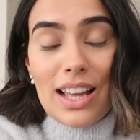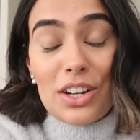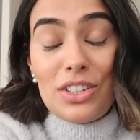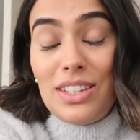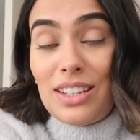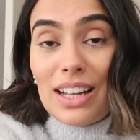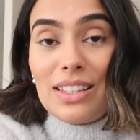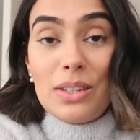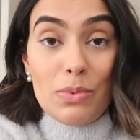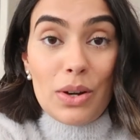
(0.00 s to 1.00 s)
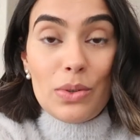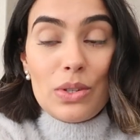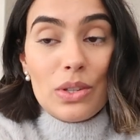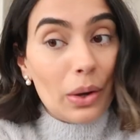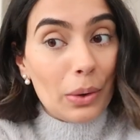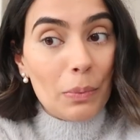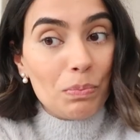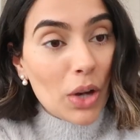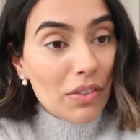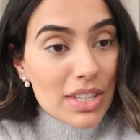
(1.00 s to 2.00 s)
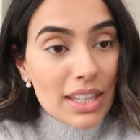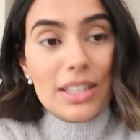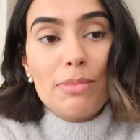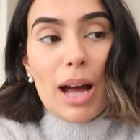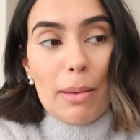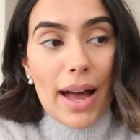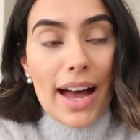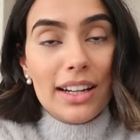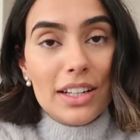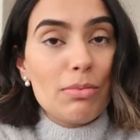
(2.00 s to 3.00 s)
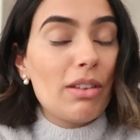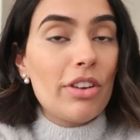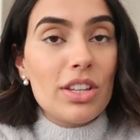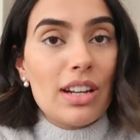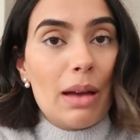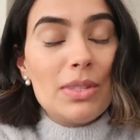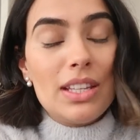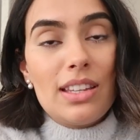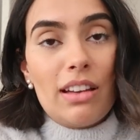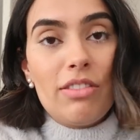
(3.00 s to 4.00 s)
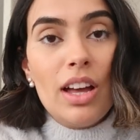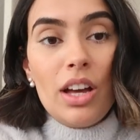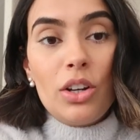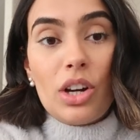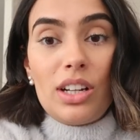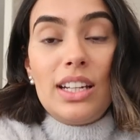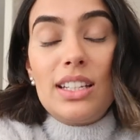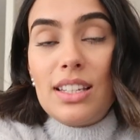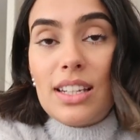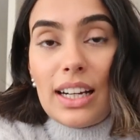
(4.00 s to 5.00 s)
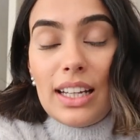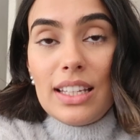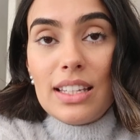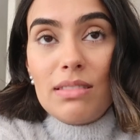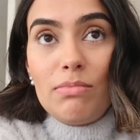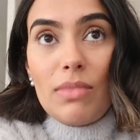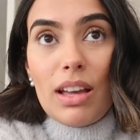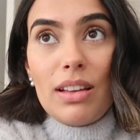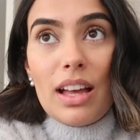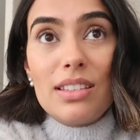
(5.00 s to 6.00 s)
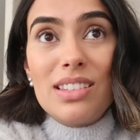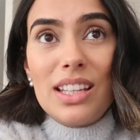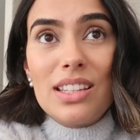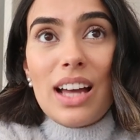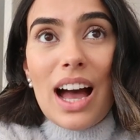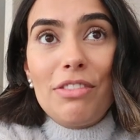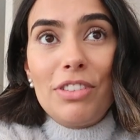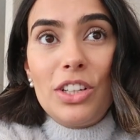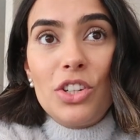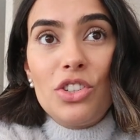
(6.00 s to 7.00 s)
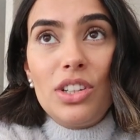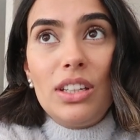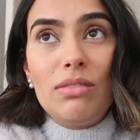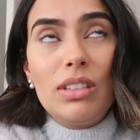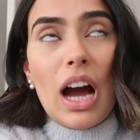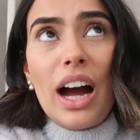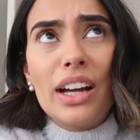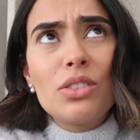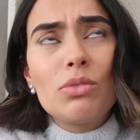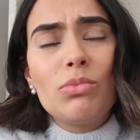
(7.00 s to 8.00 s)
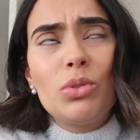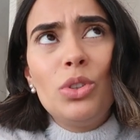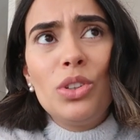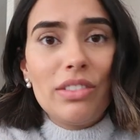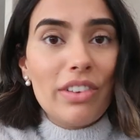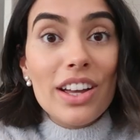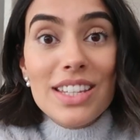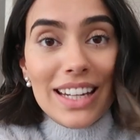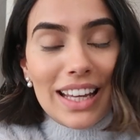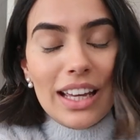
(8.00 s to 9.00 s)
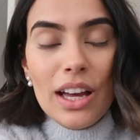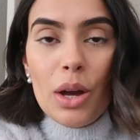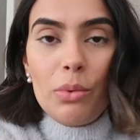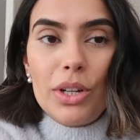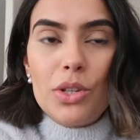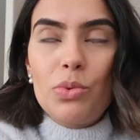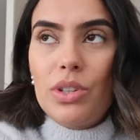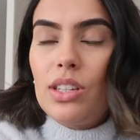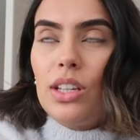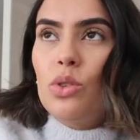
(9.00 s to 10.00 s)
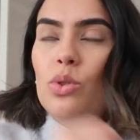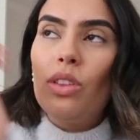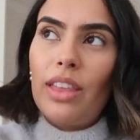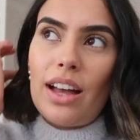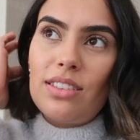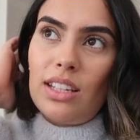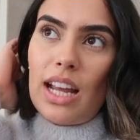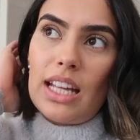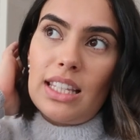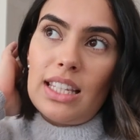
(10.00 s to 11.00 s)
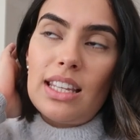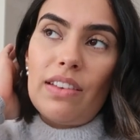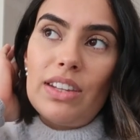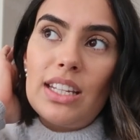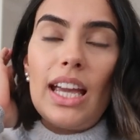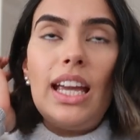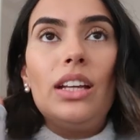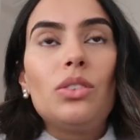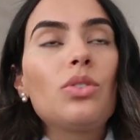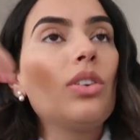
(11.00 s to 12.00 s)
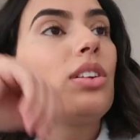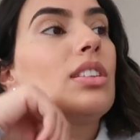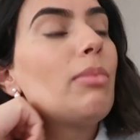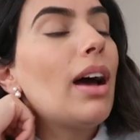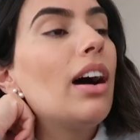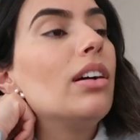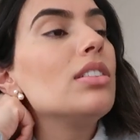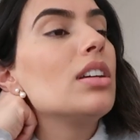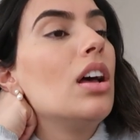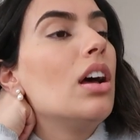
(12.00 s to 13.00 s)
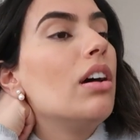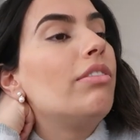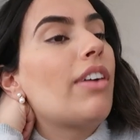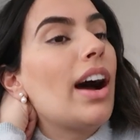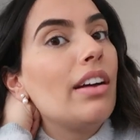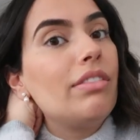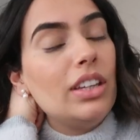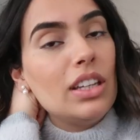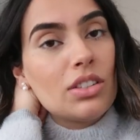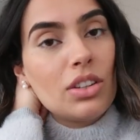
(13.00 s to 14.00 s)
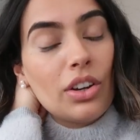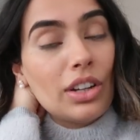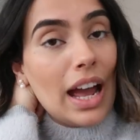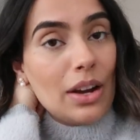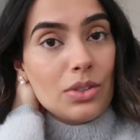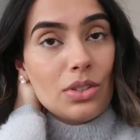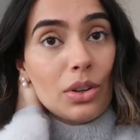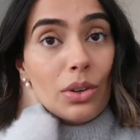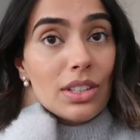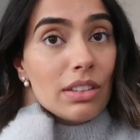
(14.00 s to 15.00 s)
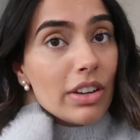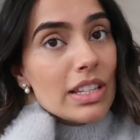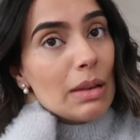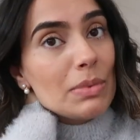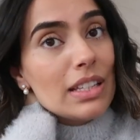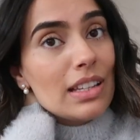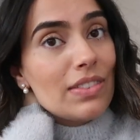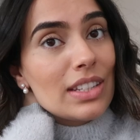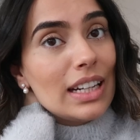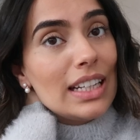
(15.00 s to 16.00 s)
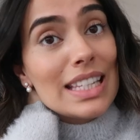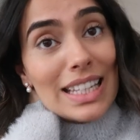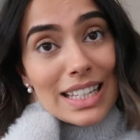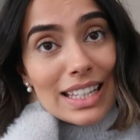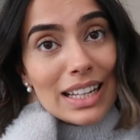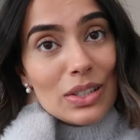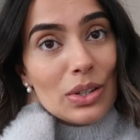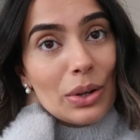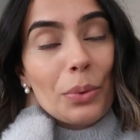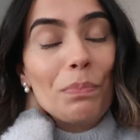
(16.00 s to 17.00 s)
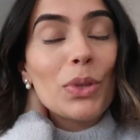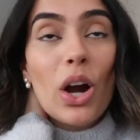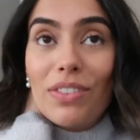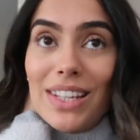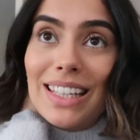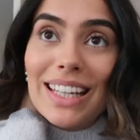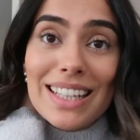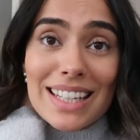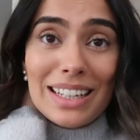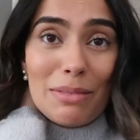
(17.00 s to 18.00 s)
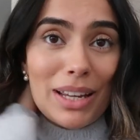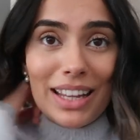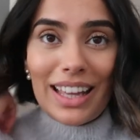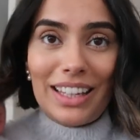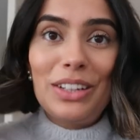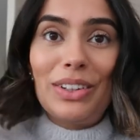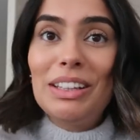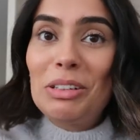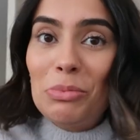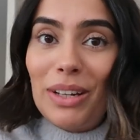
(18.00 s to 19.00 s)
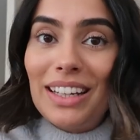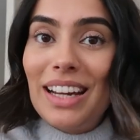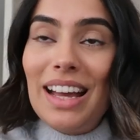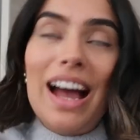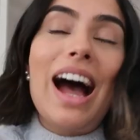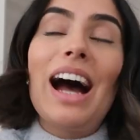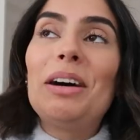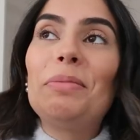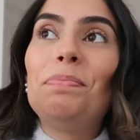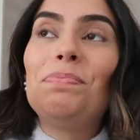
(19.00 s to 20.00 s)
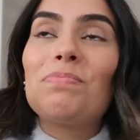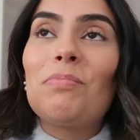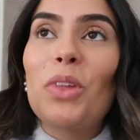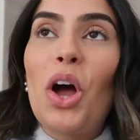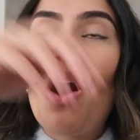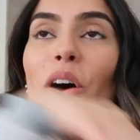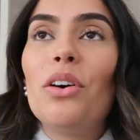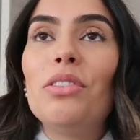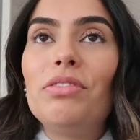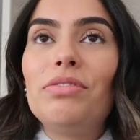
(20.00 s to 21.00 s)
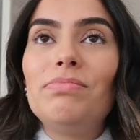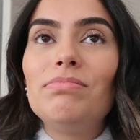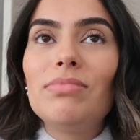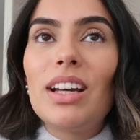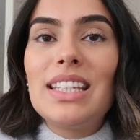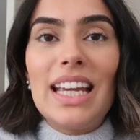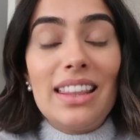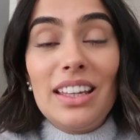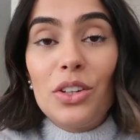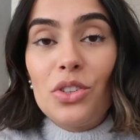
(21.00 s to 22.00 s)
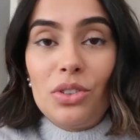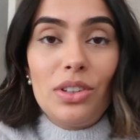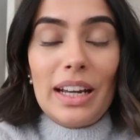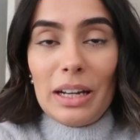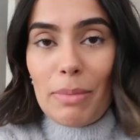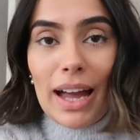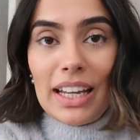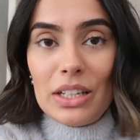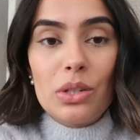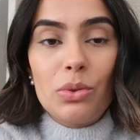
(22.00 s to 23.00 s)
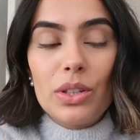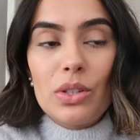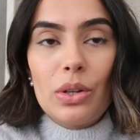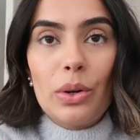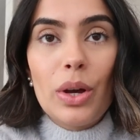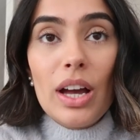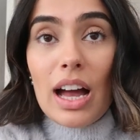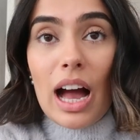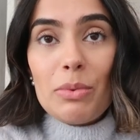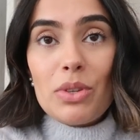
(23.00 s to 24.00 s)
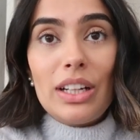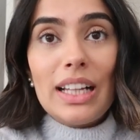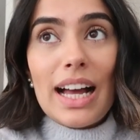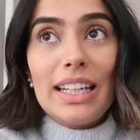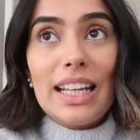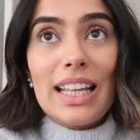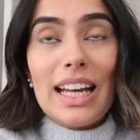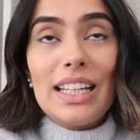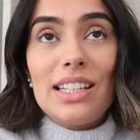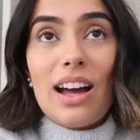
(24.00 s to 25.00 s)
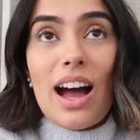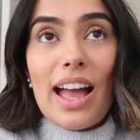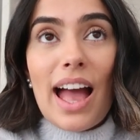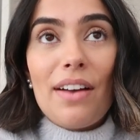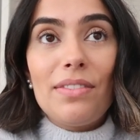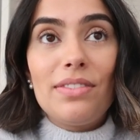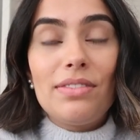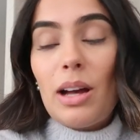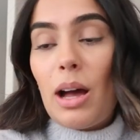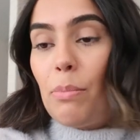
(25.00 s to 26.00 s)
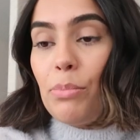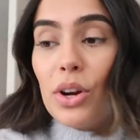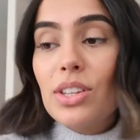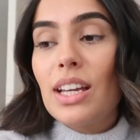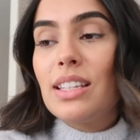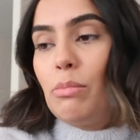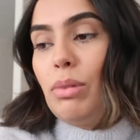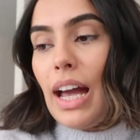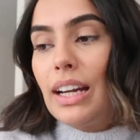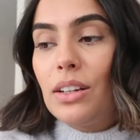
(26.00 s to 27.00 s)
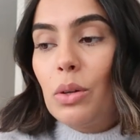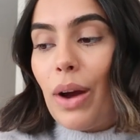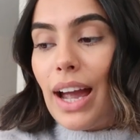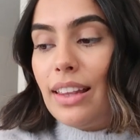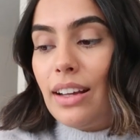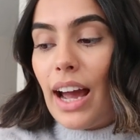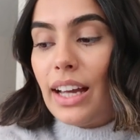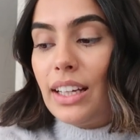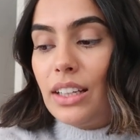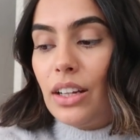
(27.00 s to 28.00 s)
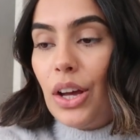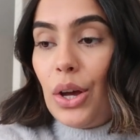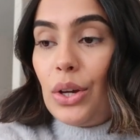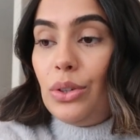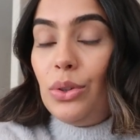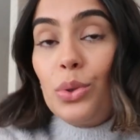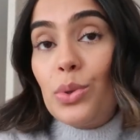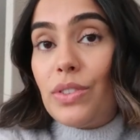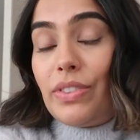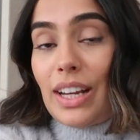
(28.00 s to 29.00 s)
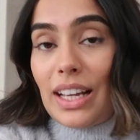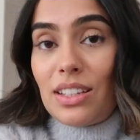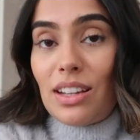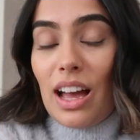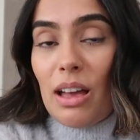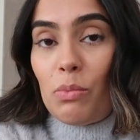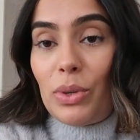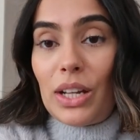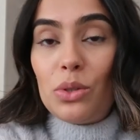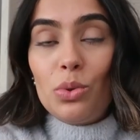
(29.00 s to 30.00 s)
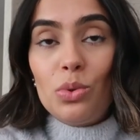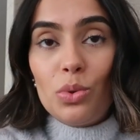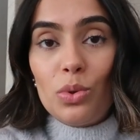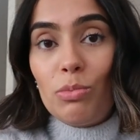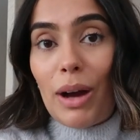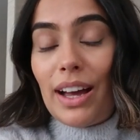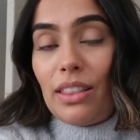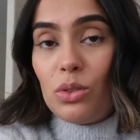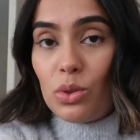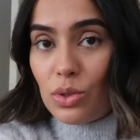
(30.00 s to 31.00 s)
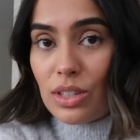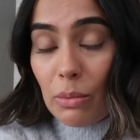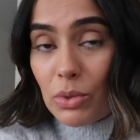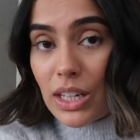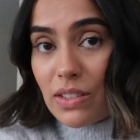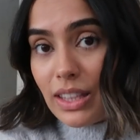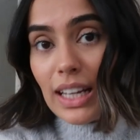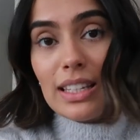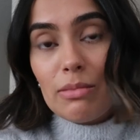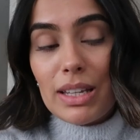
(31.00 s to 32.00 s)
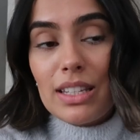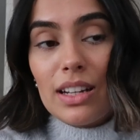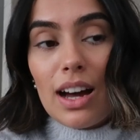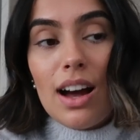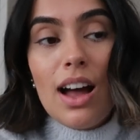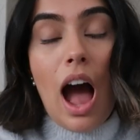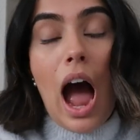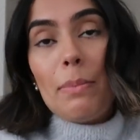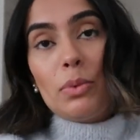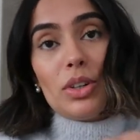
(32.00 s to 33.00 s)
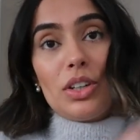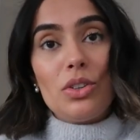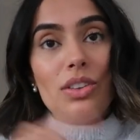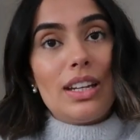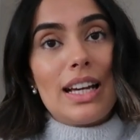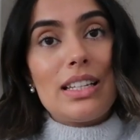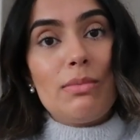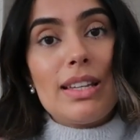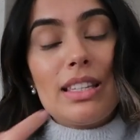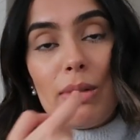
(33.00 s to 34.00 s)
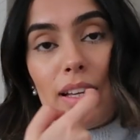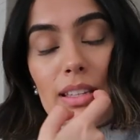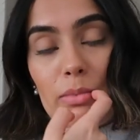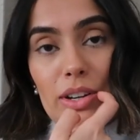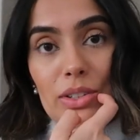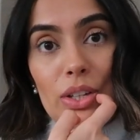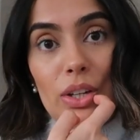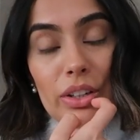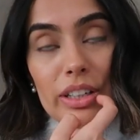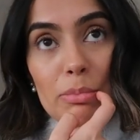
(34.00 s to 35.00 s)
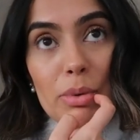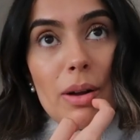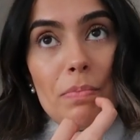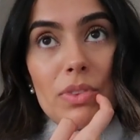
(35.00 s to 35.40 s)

actually starts as well. So obviously that's my bad. It's my first time since I've gotten into studies since I finished high university, which was in 2017. So it's about 5 years ago now. So it's the first time since I've studied since then. So obviously it's gonna be like, you know, a little bit of a teething issue getting back into it. So I'm so glad that I have a process, a plan underway that I can use for next time when I do my other two subjects for next semester. I'm not gonna do the next semester because I'm going to Europe.